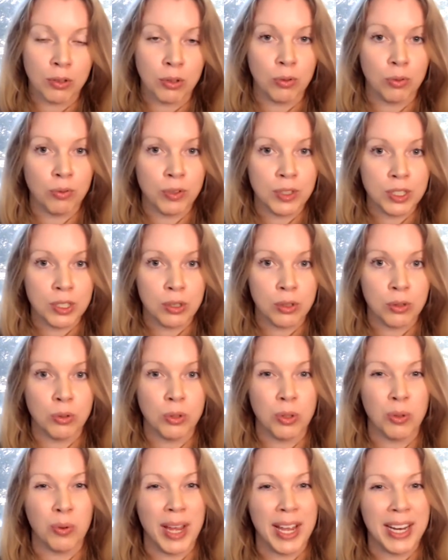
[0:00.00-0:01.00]
your physical,
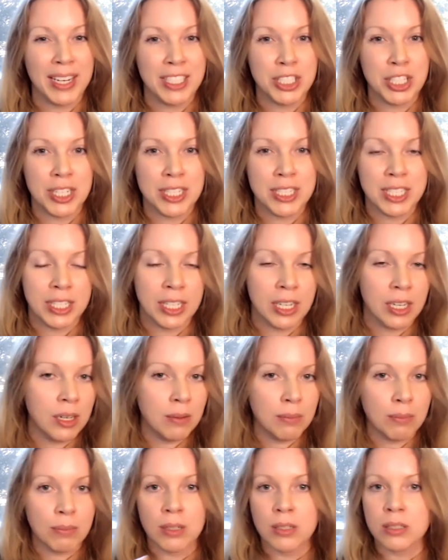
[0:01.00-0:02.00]
your energetic,
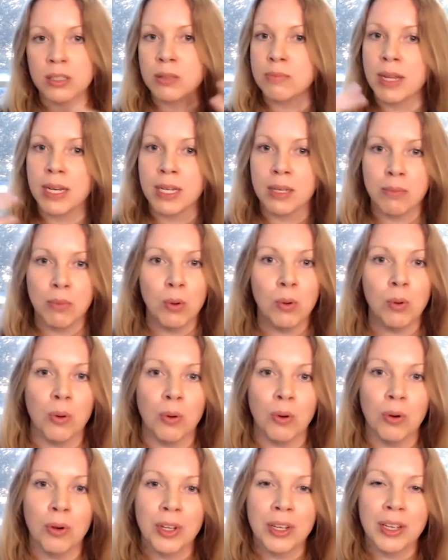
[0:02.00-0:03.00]
plus many
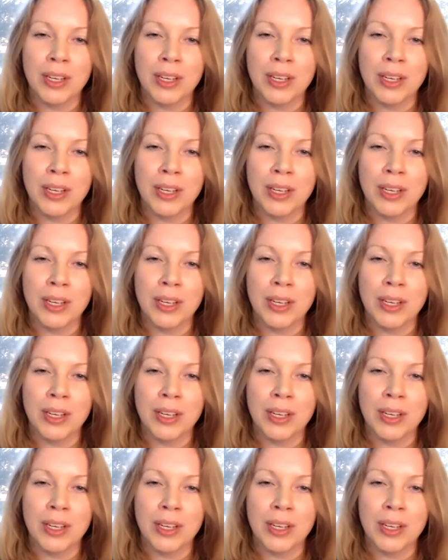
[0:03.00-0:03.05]
more.